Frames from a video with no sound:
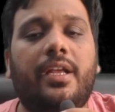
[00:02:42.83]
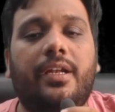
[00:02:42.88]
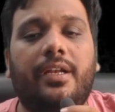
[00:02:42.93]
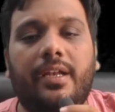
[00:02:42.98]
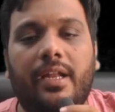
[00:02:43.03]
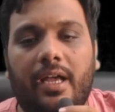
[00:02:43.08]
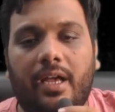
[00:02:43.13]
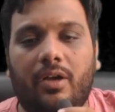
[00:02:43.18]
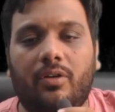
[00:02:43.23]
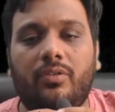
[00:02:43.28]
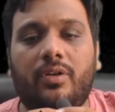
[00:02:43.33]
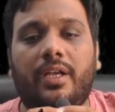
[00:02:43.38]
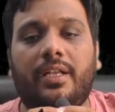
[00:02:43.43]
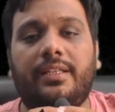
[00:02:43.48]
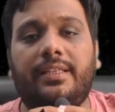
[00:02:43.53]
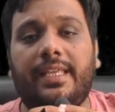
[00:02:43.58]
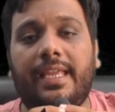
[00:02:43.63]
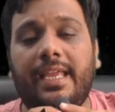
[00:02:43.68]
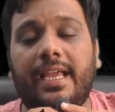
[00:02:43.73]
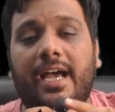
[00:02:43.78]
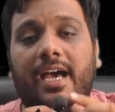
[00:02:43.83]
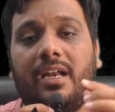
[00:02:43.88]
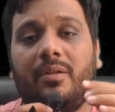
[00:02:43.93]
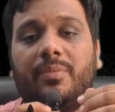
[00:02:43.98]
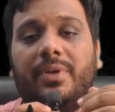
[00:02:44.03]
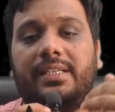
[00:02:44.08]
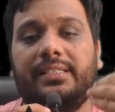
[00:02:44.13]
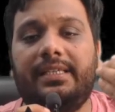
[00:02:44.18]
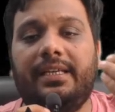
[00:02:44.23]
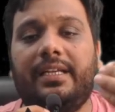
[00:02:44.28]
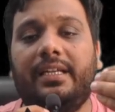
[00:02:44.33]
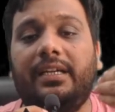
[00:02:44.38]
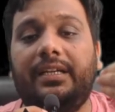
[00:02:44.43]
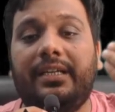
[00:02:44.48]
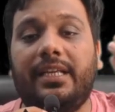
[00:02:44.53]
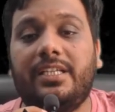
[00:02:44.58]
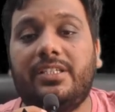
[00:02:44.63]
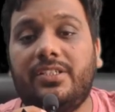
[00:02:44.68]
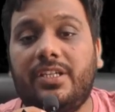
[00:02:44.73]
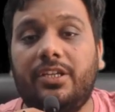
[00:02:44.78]
Now they are basically
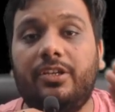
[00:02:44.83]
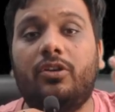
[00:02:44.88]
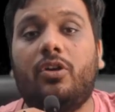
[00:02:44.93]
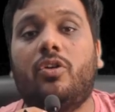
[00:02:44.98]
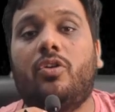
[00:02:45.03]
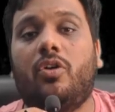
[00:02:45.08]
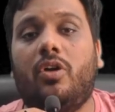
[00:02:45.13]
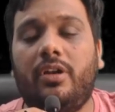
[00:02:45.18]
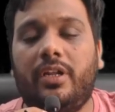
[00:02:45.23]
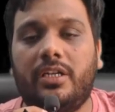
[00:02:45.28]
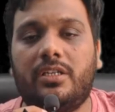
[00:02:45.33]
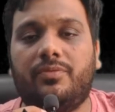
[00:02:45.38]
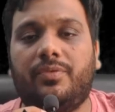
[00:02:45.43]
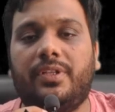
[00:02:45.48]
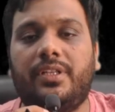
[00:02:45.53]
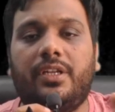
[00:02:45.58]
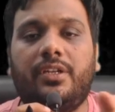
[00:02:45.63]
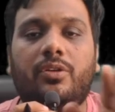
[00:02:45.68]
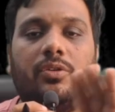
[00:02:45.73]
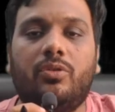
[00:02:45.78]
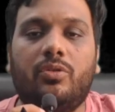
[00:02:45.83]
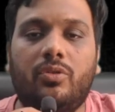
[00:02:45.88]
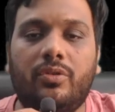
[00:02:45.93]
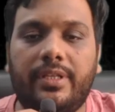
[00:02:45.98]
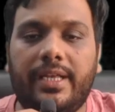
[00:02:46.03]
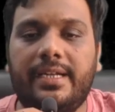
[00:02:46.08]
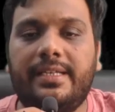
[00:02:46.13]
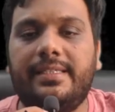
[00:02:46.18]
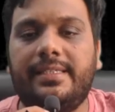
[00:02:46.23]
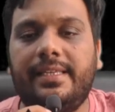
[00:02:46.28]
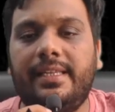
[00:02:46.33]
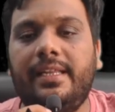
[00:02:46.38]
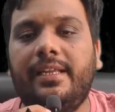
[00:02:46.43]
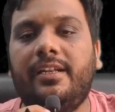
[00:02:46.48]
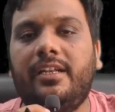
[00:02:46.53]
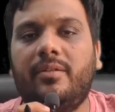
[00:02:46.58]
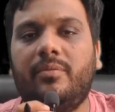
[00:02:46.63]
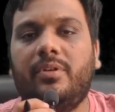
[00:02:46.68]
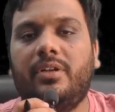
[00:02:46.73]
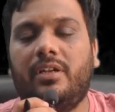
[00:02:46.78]
testing your knowledge whether you know that
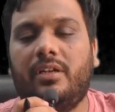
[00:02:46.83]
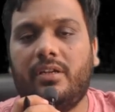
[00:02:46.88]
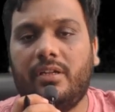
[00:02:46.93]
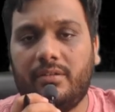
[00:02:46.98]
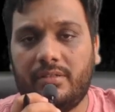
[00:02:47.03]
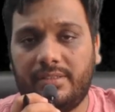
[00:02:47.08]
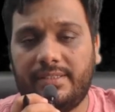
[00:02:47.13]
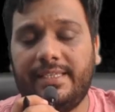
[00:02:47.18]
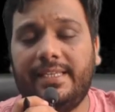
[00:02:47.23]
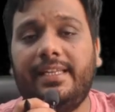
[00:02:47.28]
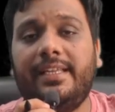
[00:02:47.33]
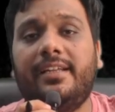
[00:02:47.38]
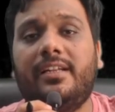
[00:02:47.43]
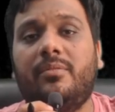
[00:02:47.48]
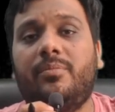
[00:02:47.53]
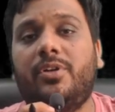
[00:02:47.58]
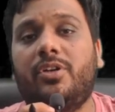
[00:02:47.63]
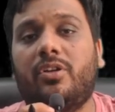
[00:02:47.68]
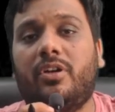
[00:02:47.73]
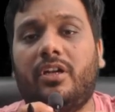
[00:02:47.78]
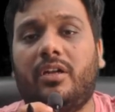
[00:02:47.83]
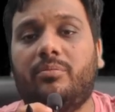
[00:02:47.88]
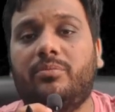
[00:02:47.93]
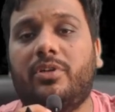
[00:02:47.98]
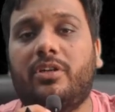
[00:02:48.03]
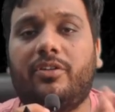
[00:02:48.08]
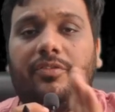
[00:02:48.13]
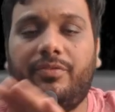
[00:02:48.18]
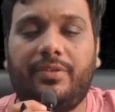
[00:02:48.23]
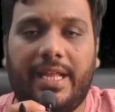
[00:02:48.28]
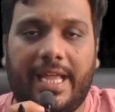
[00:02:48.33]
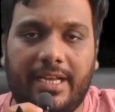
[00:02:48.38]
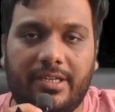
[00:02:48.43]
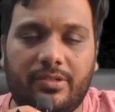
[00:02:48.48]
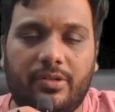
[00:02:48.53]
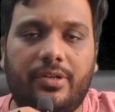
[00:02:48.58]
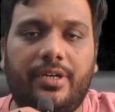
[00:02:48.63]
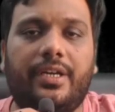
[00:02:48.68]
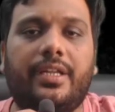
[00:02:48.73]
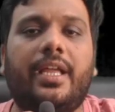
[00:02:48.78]
ceiling limit on number of
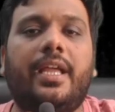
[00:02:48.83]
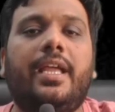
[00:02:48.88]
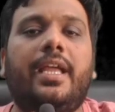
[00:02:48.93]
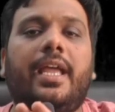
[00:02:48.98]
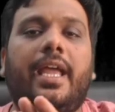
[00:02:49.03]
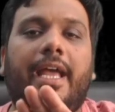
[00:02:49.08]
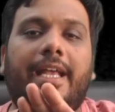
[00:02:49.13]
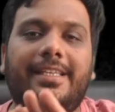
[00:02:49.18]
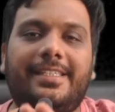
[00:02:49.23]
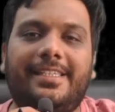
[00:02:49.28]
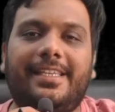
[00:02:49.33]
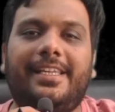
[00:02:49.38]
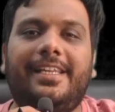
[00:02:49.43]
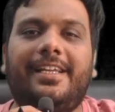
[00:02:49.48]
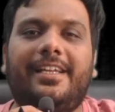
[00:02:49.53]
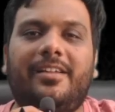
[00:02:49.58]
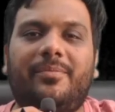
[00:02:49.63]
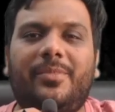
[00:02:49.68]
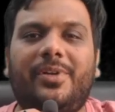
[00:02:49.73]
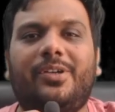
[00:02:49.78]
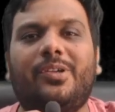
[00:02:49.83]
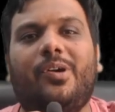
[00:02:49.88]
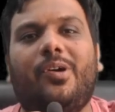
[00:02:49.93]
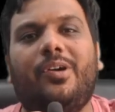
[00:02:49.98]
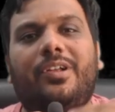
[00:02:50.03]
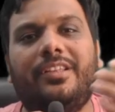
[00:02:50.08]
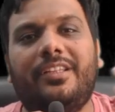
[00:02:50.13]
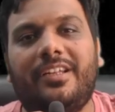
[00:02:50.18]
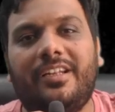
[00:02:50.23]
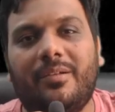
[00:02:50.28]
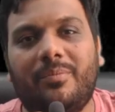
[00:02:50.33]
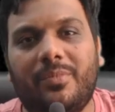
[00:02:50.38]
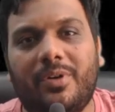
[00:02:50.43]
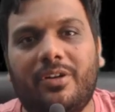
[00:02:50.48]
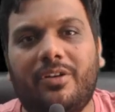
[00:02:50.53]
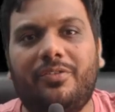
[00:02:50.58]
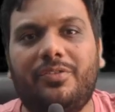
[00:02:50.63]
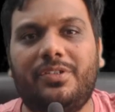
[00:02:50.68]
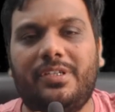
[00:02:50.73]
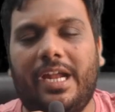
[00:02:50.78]
tax audit and ceiling limit on the number
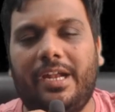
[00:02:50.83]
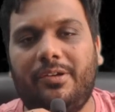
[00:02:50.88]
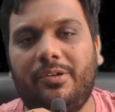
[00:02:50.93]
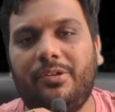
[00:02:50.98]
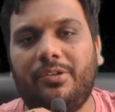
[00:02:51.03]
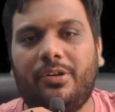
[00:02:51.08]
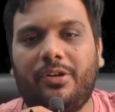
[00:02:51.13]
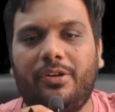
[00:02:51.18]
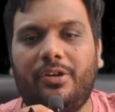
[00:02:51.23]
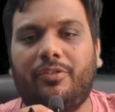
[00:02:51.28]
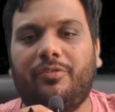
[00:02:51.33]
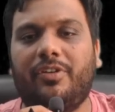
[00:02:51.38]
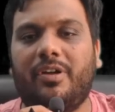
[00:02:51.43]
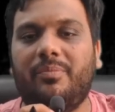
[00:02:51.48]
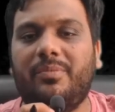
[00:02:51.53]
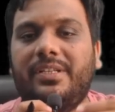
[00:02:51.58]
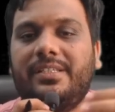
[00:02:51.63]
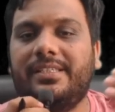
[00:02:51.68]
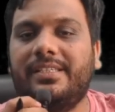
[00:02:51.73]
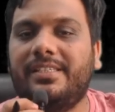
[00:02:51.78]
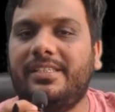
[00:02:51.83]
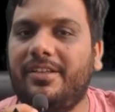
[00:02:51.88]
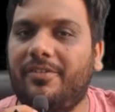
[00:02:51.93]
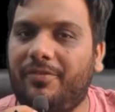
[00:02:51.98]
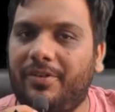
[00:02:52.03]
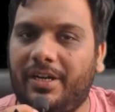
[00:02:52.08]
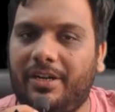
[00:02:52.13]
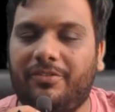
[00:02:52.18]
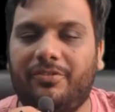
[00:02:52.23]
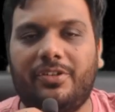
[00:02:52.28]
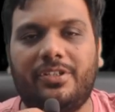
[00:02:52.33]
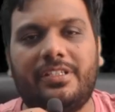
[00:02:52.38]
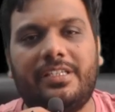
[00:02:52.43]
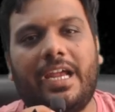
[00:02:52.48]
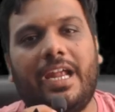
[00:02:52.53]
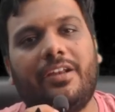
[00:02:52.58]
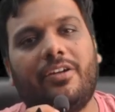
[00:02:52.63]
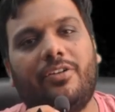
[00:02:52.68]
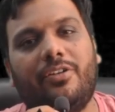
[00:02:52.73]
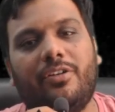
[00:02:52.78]
of statutory audit of companies is different. For
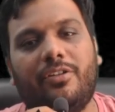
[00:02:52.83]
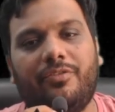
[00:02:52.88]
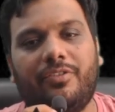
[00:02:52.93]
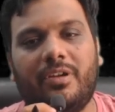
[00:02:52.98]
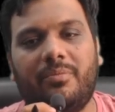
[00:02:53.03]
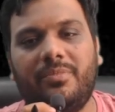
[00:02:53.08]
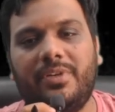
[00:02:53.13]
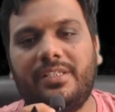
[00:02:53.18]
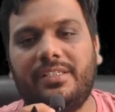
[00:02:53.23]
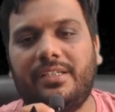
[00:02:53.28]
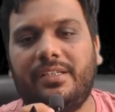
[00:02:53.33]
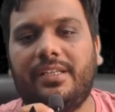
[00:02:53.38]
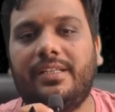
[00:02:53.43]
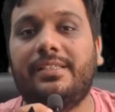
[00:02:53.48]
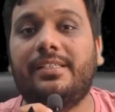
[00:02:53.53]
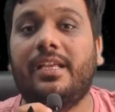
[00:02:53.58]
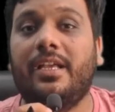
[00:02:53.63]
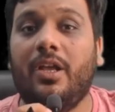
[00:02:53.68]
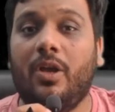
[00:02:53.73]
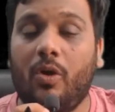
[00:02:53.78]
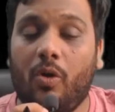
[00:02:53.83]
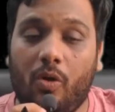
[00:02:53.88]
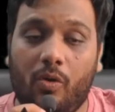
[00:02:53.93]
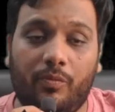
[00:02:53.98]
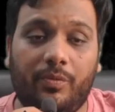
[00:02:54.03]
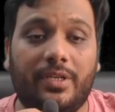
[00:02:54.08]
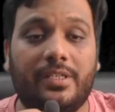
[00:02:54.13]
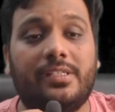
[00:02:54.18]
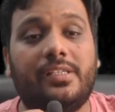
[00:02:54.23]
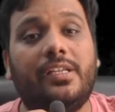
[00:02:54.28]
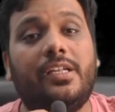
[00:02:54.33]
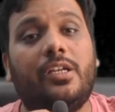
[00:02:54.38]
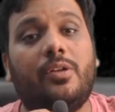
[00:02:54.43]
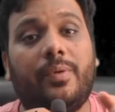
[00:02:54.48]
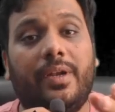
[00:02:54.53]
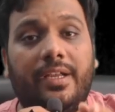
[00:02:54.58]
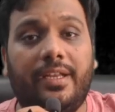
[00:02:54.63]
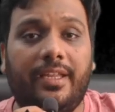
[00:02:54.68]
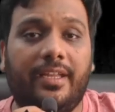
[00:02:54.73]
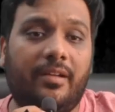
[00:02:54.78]
stat audit of companies, it is obviously
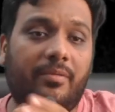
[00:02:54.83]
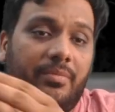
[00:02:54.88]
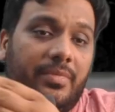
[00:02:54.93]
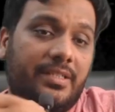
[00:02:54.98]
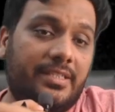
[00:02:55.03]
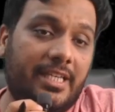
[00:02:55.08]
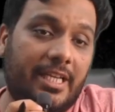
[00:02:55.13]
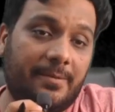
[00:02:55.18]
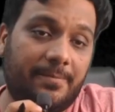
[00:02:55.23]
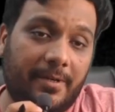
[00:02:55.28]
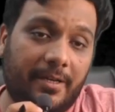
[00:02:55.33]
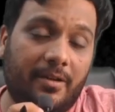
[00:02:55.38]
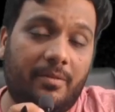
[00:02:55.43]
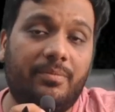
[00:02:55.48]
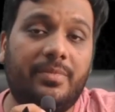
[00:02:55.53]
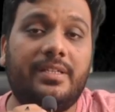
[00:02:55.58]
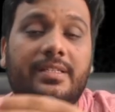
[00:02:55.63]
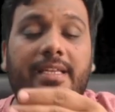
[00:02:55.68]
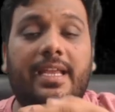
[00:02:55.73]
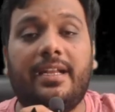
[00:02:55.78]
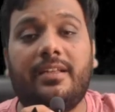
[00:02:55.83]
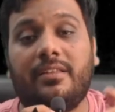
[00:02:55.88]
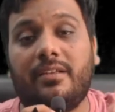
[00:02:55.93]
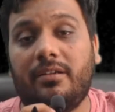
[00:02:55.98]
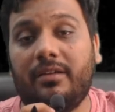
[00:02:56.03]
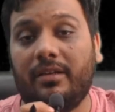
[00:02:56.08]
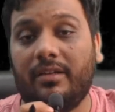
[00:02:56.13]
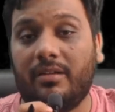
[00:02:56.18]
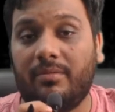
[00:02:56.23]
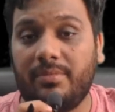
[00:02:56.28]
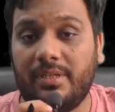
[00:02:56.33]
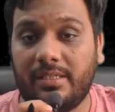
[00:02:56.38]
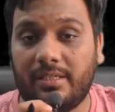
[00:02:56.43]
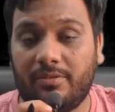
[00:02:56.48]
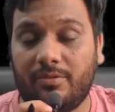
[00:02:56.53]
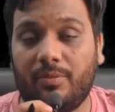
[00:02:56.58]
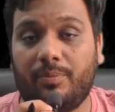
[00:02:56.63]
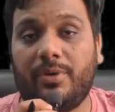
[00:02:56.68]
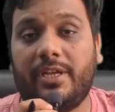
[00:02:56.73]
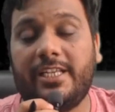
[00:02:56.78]
20 companies as per Companies Act, 30 companies
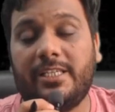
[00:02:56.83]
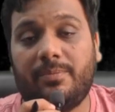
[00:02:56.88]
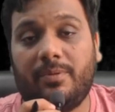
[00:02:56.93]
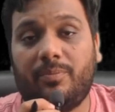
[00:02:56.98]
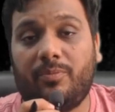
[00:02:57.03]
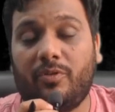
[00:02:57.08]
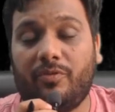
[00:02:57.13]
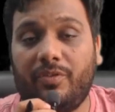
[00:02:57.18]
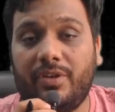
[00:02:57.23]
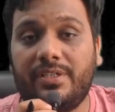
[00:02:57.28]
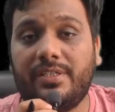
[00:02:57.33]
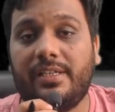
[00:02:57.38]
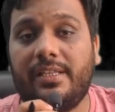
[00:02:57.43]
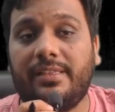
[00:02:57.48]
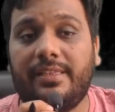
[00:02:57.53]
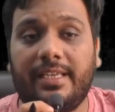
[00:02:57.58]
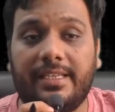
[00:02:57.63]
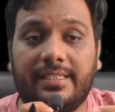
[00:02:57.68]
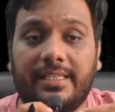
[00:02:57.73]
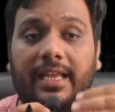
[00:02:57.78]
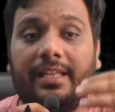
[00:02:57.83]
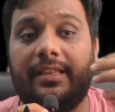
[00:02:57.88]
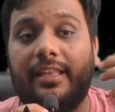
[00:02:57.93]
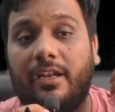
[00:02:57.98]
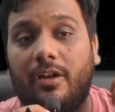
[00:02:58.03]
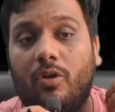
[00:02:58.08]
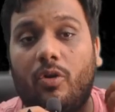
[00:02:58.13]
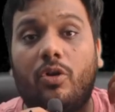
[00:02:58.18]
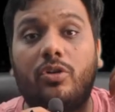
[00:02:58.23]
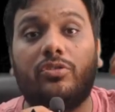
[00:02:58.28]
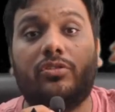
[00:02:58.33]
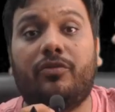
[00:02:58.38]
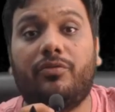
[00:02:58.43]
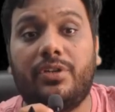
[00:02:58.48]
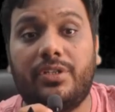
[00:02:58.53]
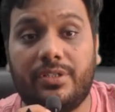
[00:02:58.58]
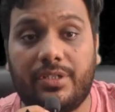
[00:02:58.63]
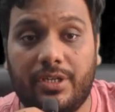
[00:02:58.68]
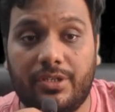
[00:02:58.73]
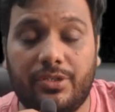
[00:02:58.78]
as per professional ethics, and there are lots
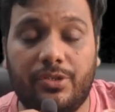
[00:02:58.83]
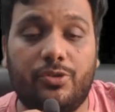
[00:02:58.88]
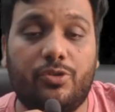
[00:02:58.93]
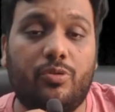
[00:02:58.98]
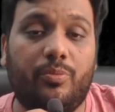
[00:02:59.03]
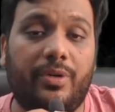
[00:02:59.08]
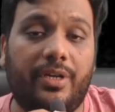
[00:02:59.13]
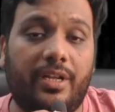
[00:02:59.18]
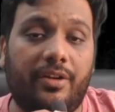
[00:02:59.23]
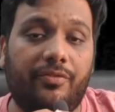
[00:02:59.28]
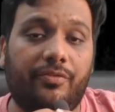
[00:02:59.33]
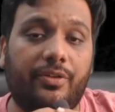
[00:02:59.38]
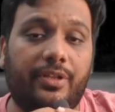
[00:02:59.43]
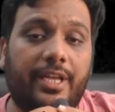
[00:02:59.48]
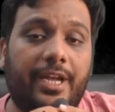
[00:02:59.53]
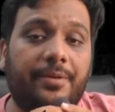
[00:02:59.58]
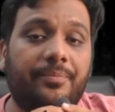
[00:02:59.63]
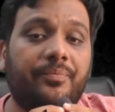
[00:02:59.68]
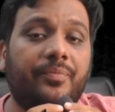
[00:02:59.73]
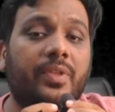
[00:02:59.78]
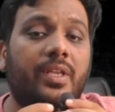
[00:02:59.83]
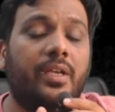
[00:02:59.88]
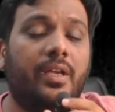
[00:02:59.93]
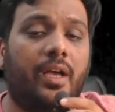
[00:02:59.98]
of discussions to be done for that.